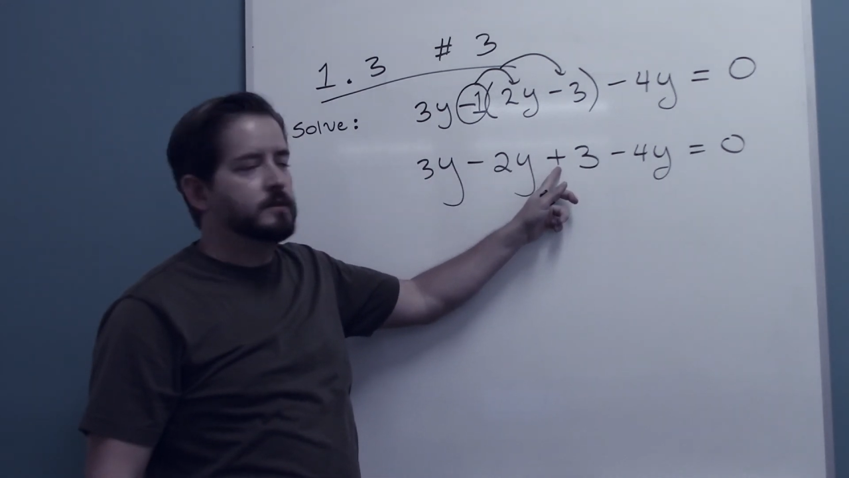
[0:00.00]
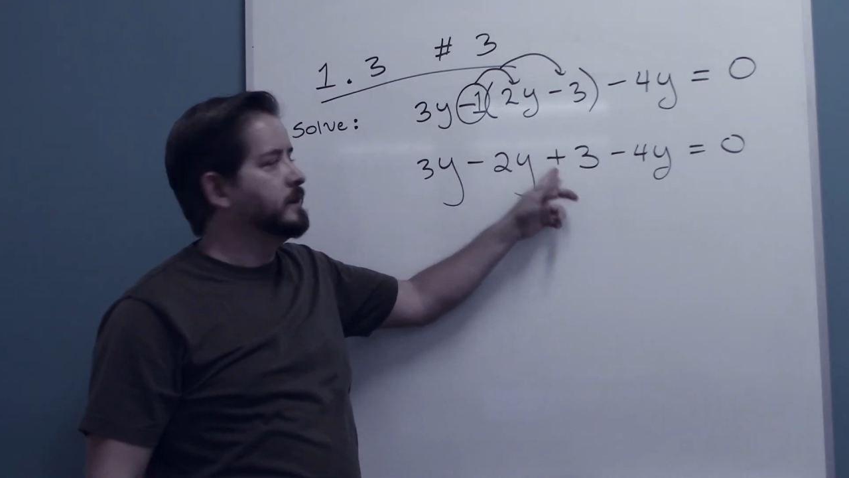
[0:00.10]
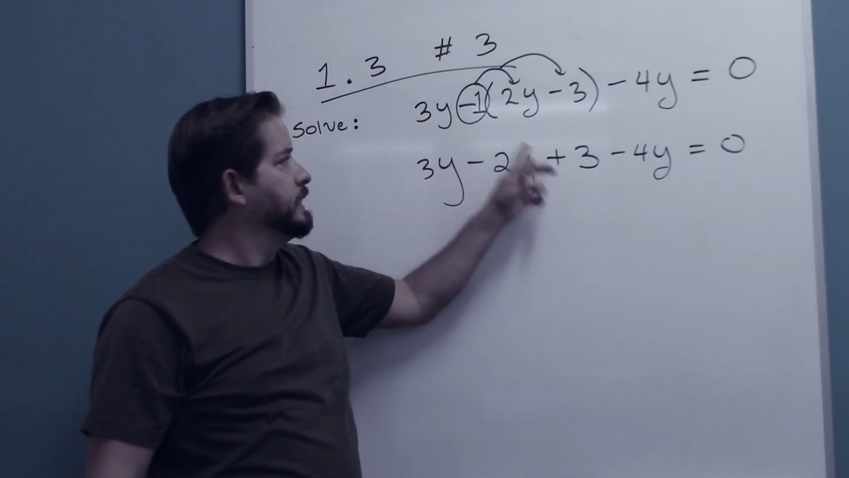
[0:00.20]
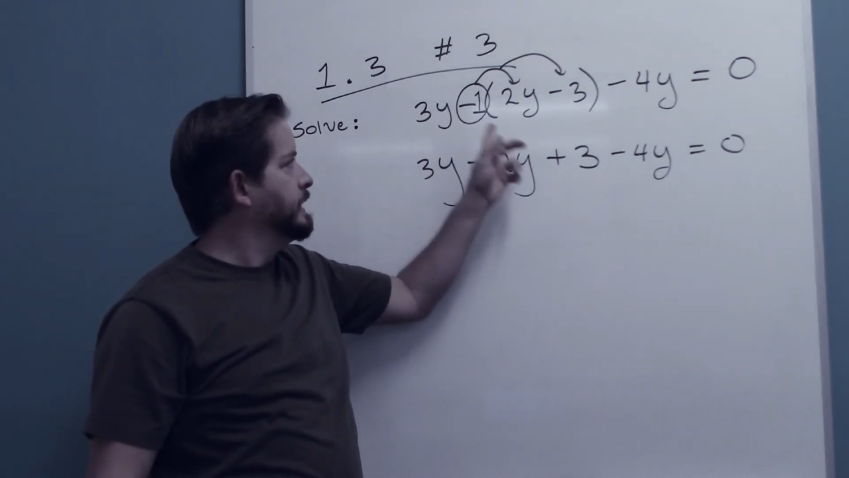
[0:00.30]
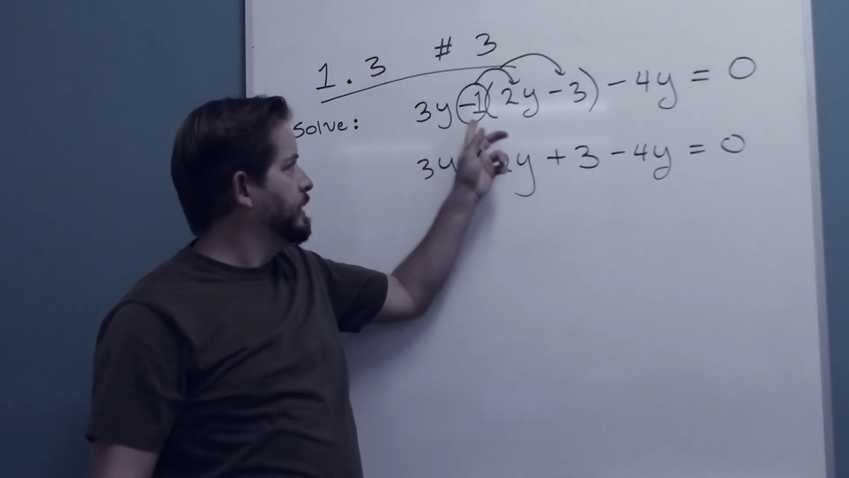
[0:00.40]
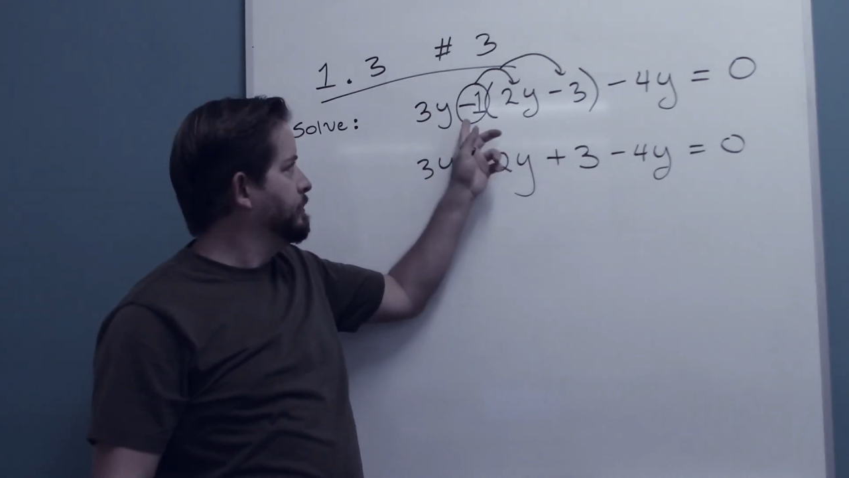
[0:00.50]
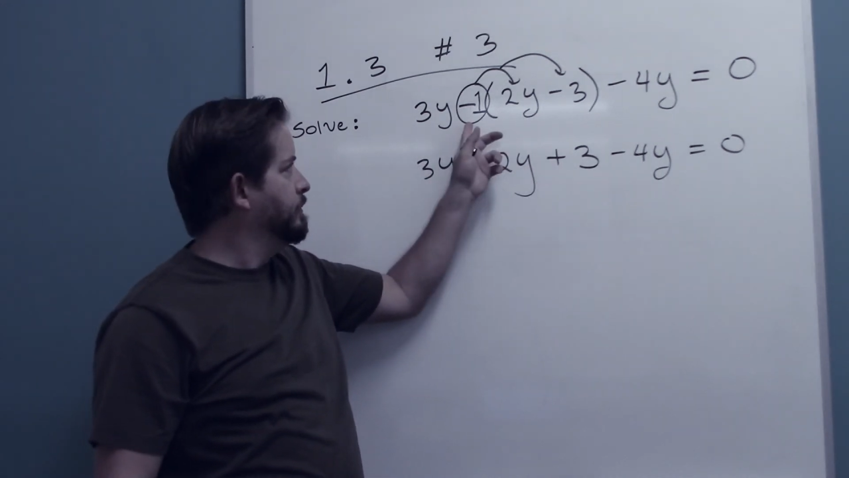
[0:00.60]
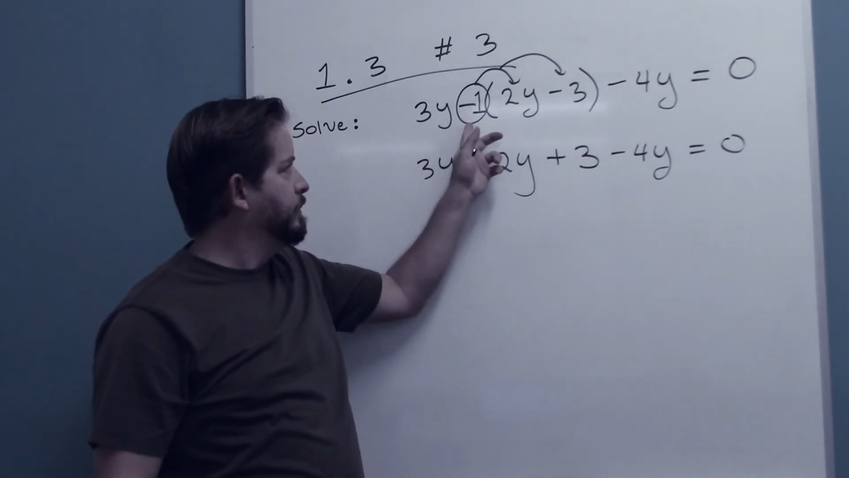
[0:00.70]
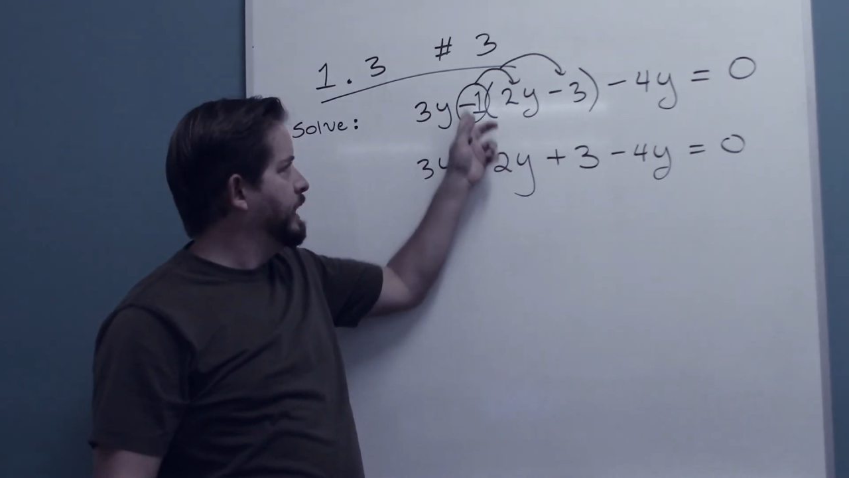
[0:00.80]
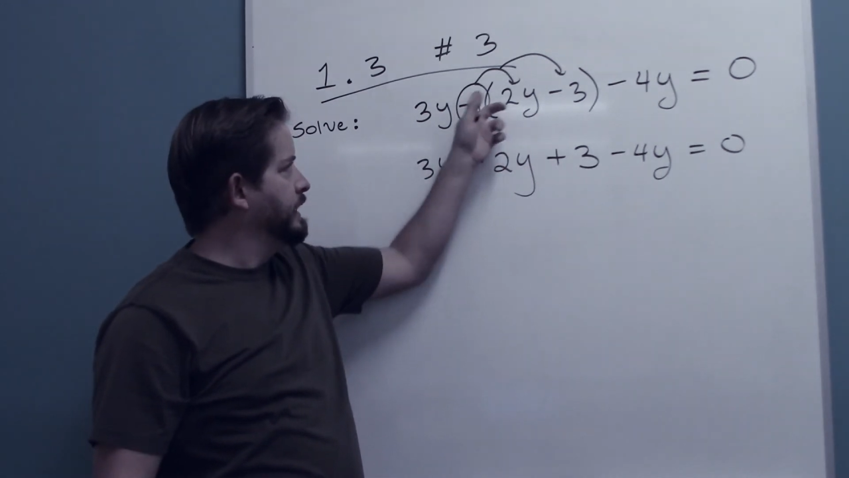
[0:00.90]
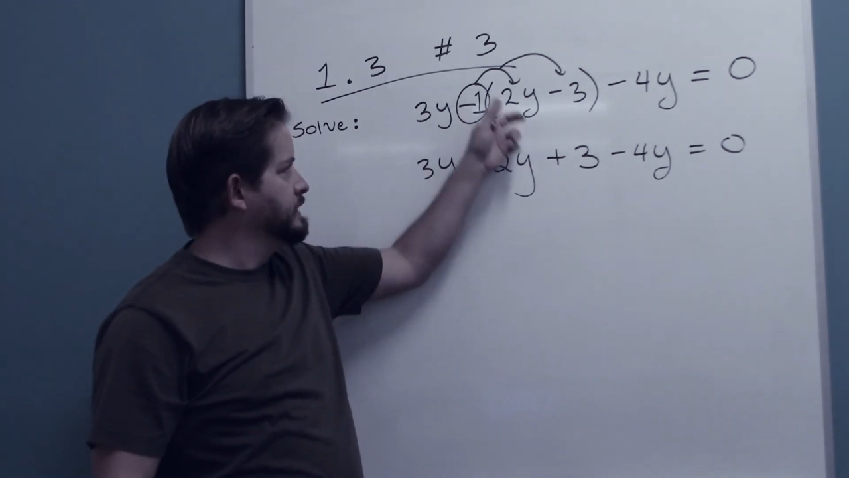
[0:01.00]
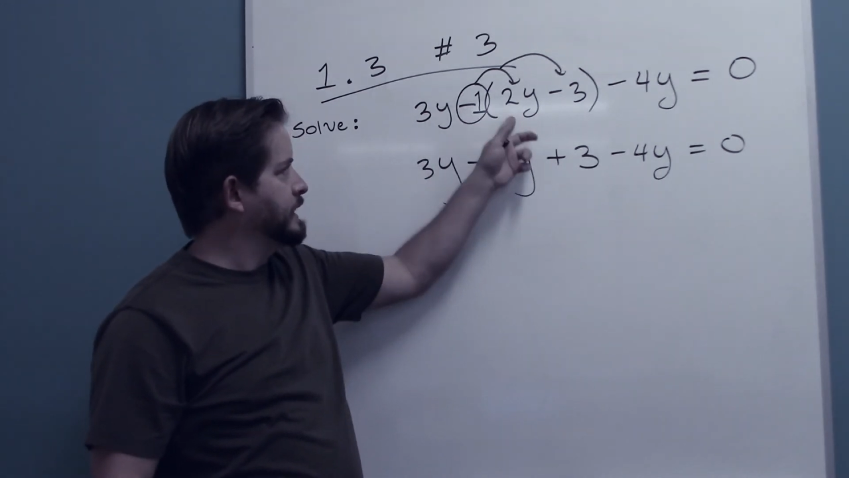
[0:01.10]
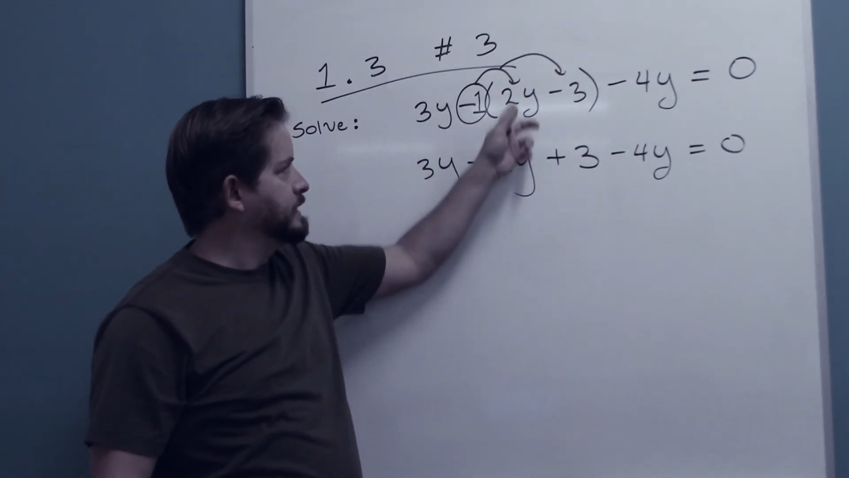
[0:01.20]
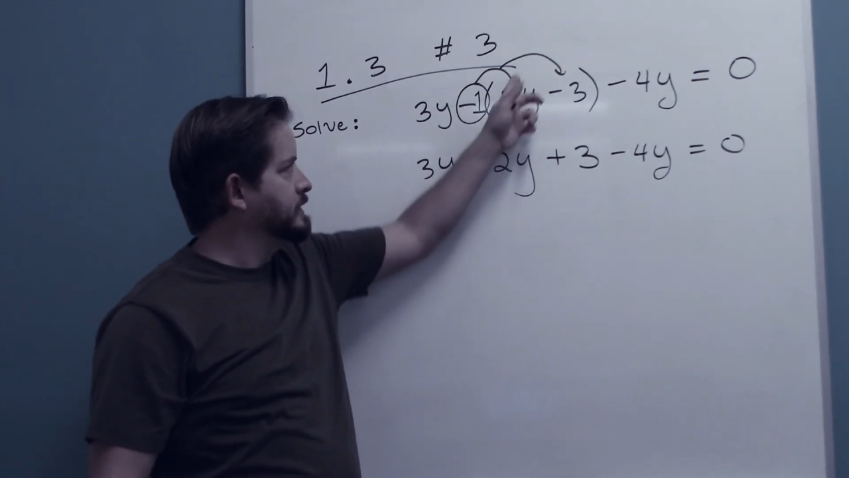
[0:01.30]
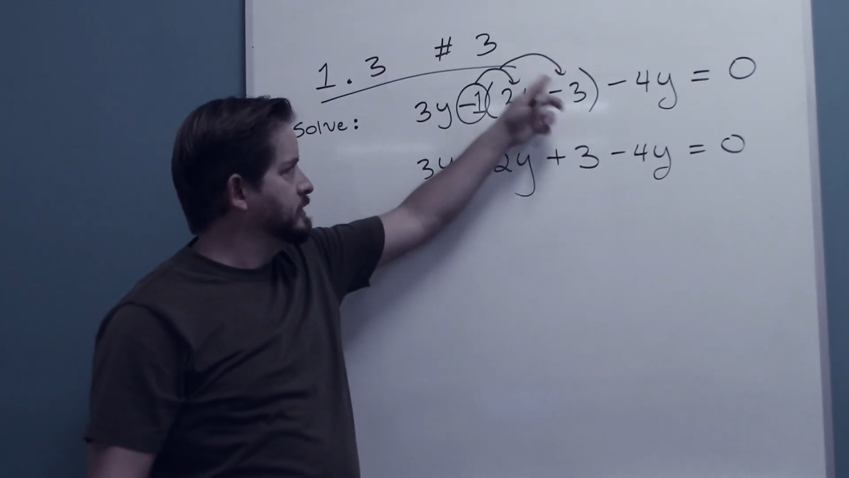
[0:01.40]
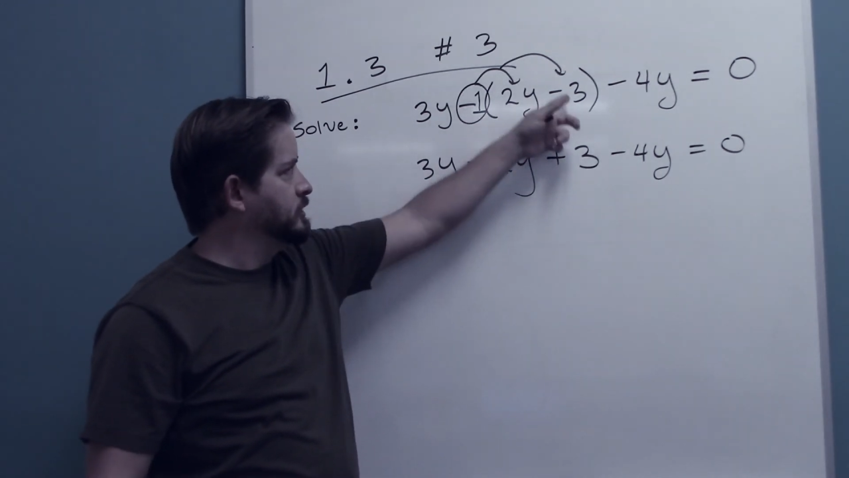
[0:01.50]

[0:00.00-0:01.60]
Right? That minus has to